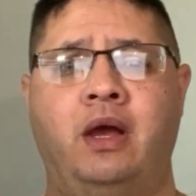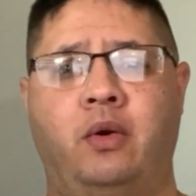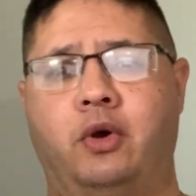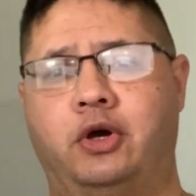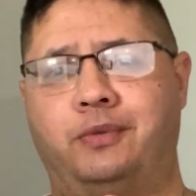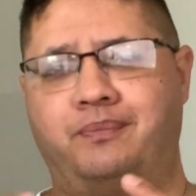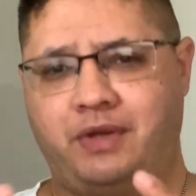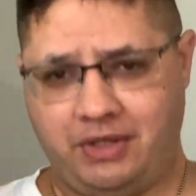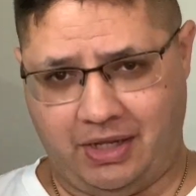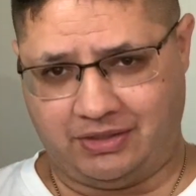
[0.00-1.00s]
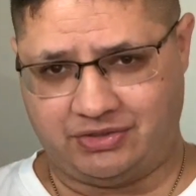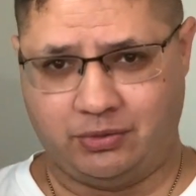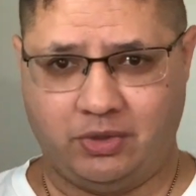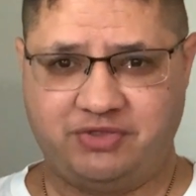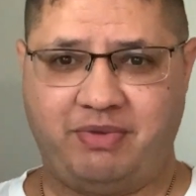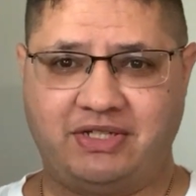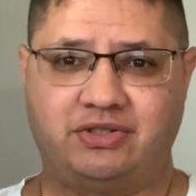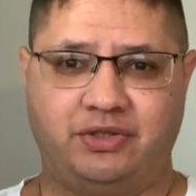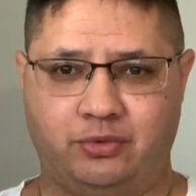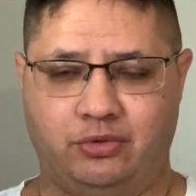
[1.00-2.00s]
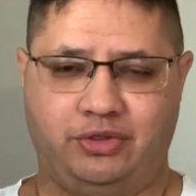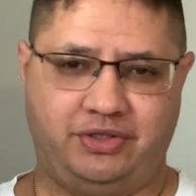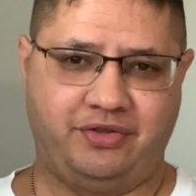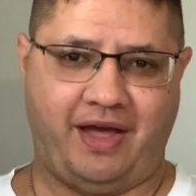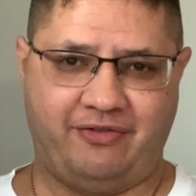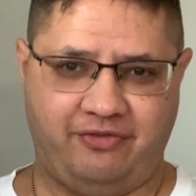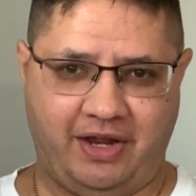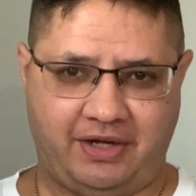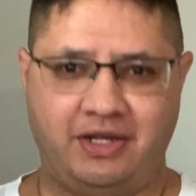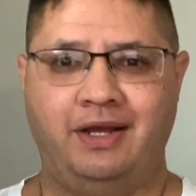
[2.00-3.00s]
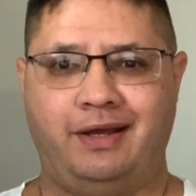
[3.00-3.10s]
Well, yes, there was basically a ruling to that effect.